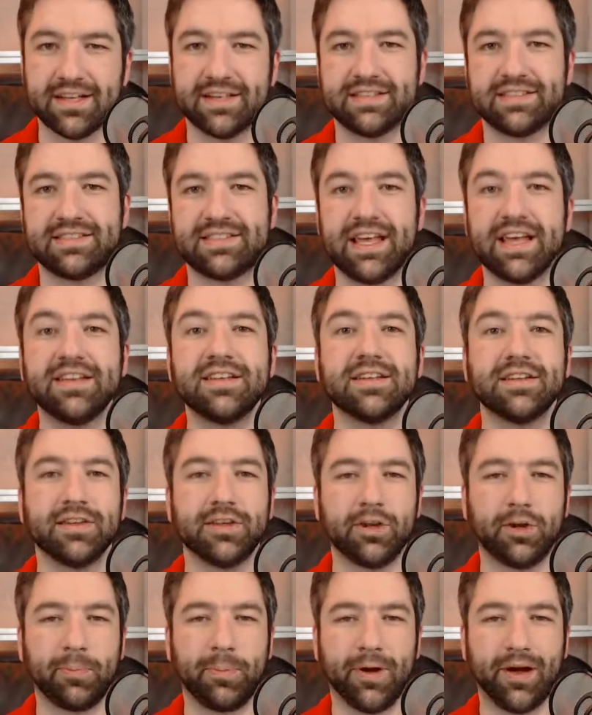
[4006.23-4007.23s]
send a
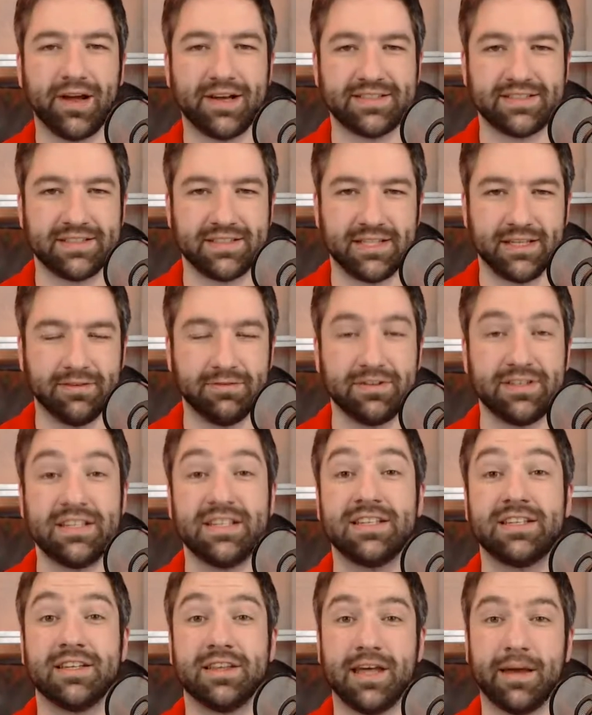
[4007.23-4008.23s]
little
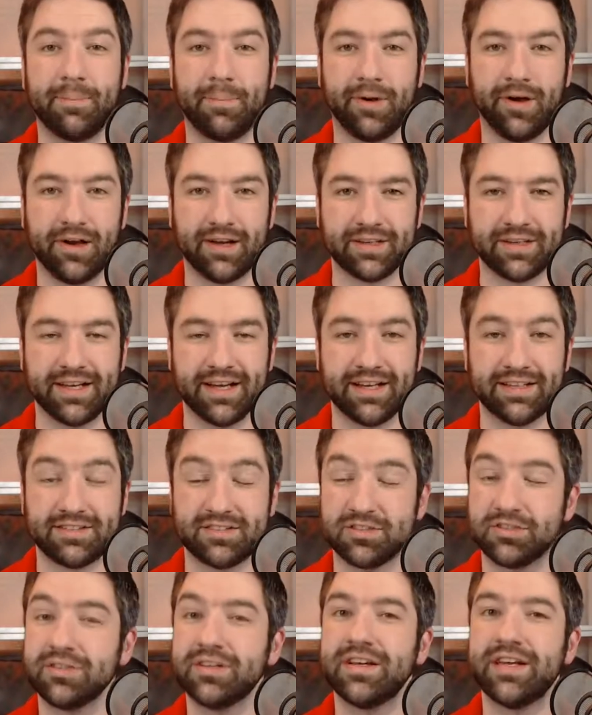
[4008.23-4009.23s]
positivity to that
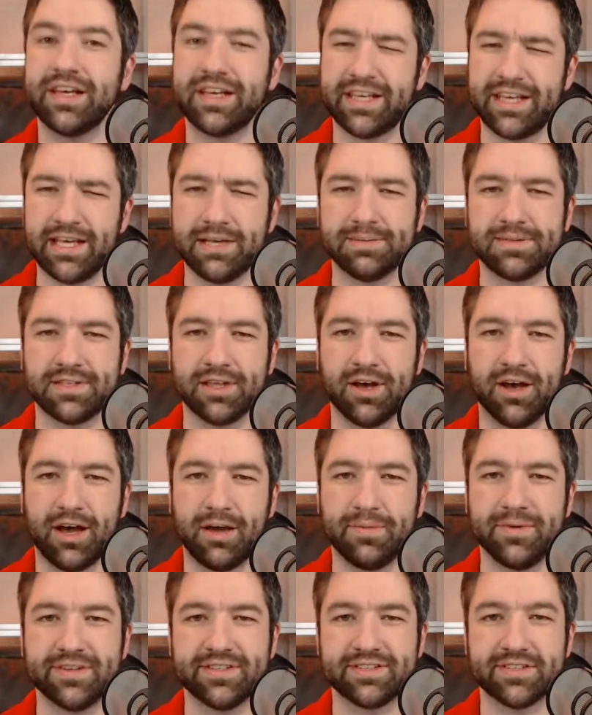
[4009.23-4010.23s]
podcaster. It keeps the
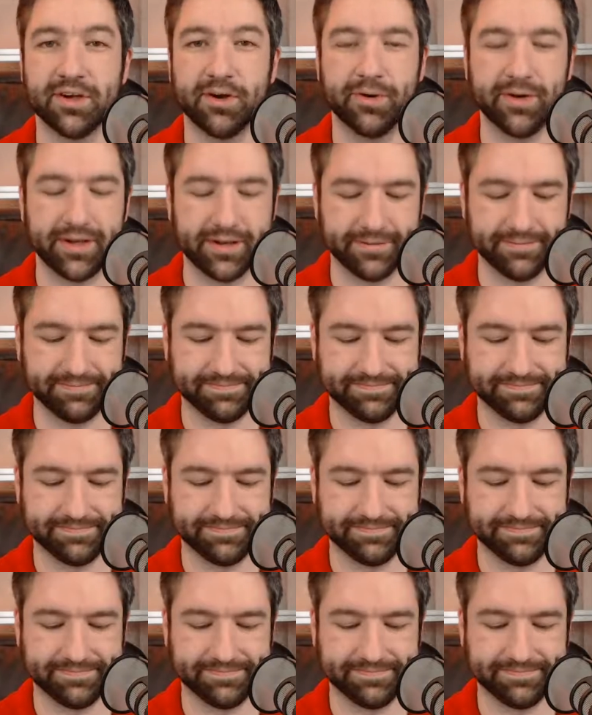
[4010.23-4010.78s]
hobbyist going.